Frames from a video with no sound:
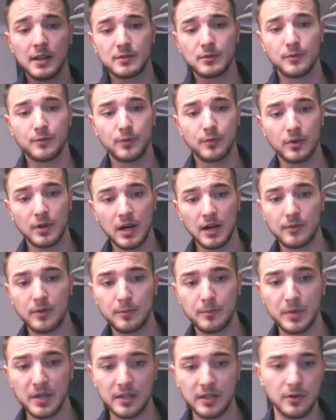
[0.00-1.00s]
So for
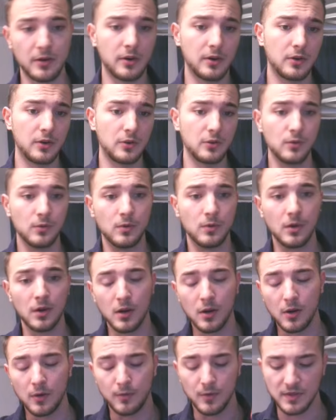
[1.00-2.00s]
every beginner who
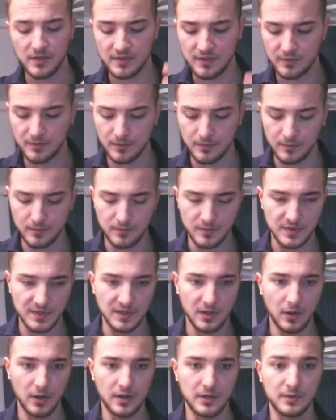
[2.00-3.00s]
wants to
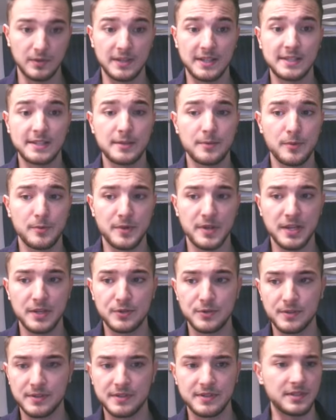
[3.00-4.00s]
start an SMM
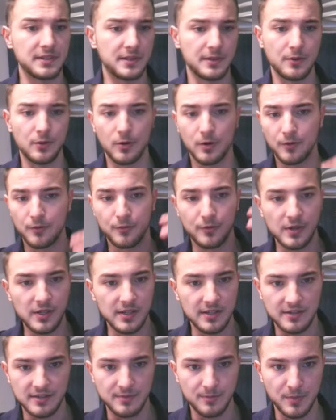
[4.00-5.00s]
agency or
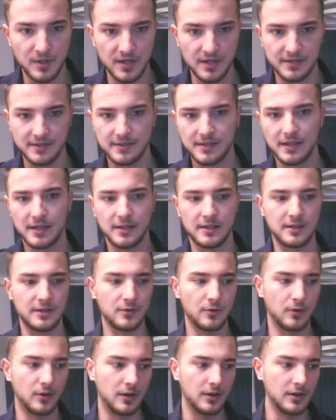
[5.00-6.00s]
freelance brand
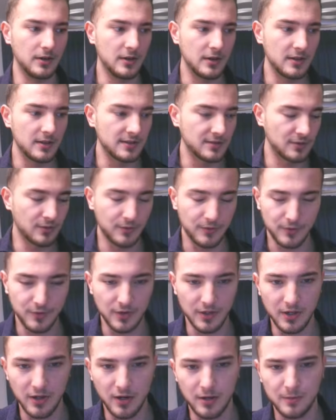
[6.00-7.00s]
scaling or
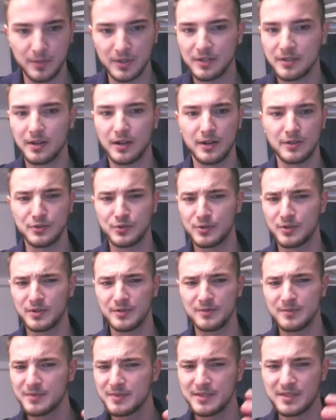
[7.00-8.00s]
software arbitrage
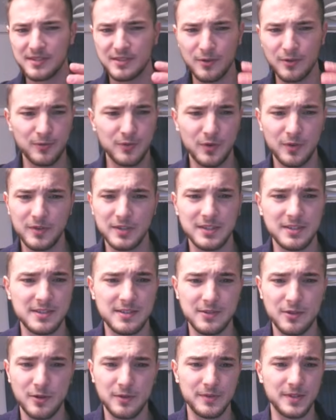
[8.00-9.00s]
or software with a
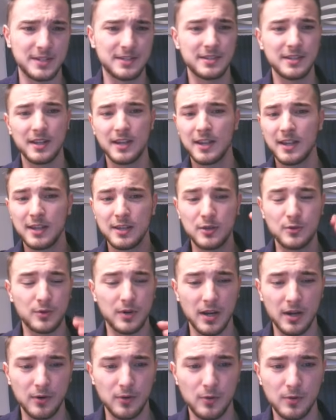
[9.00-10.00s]
service, you
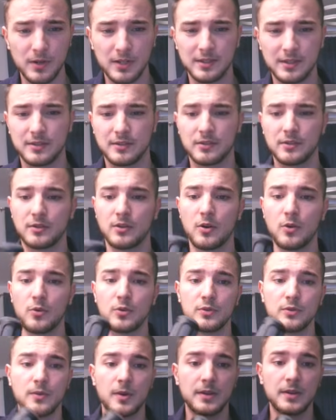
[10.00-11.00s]
can call it
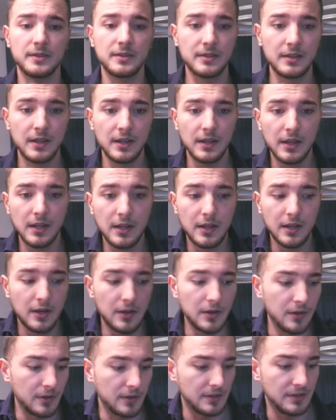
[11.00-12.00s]
how you want,
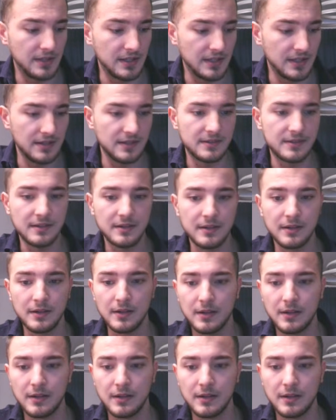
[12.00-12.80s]
these